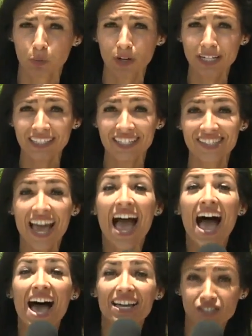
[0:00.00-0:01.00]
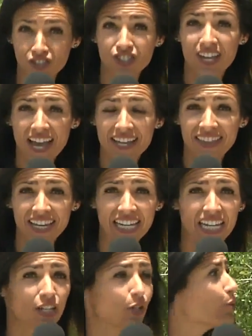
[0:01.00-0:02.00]
break-ins and say that
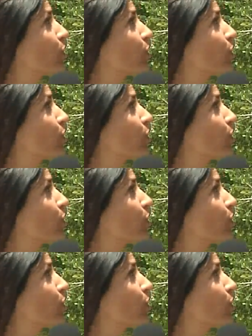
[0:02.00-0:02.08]
he used